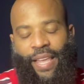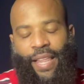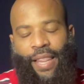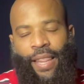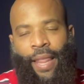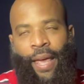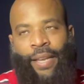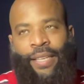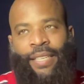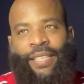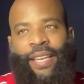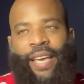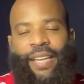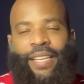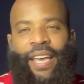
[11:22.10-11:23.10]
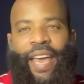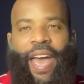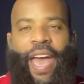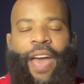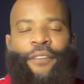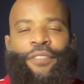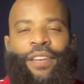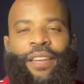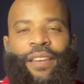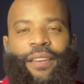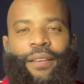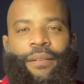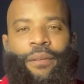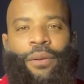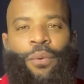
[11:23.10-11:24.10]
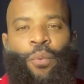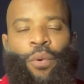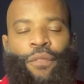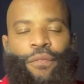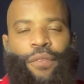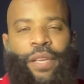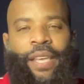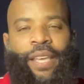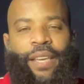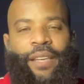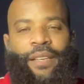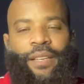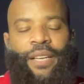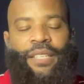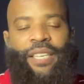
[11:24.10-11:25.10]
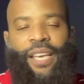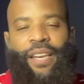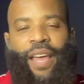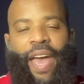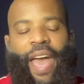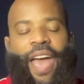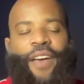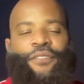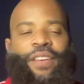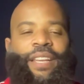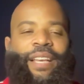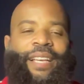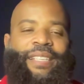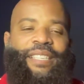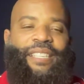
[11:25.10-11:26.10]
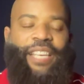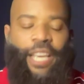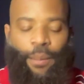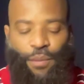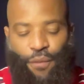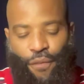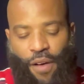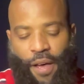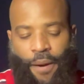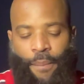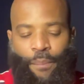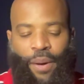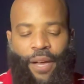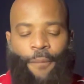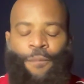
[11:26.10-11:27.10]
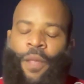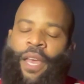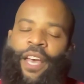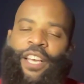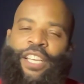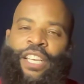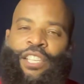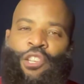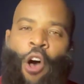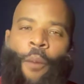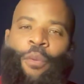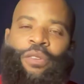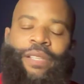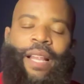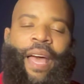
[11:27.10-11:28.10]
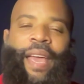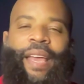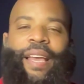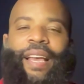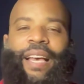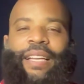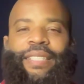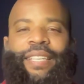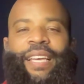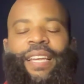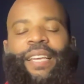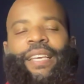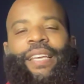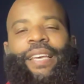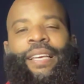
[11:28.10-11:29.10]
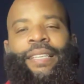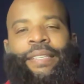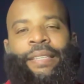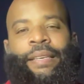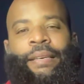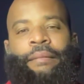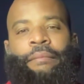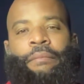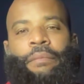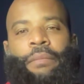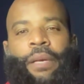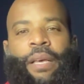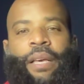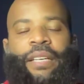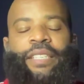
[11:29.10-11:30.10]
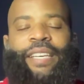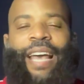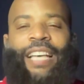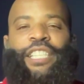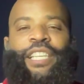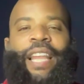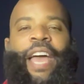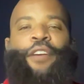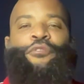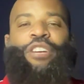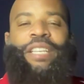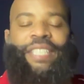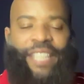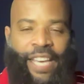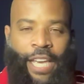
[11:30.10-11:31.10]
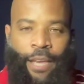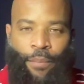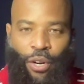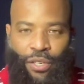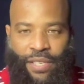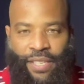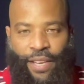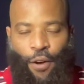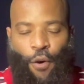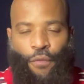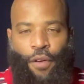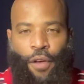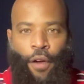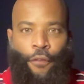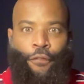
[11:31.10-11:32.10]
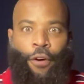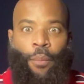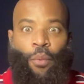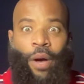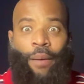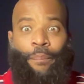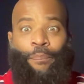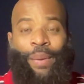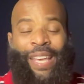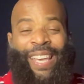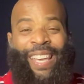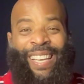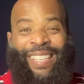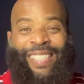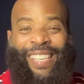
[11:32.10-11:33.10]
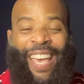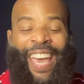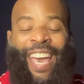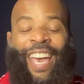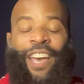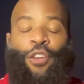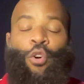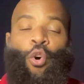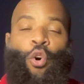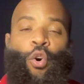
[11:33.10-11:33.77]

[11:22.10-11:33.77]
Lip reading: Like the date they have and with he and Katina having, it seems fun, but it's almost like Katina she has to like redeem herself from what being scared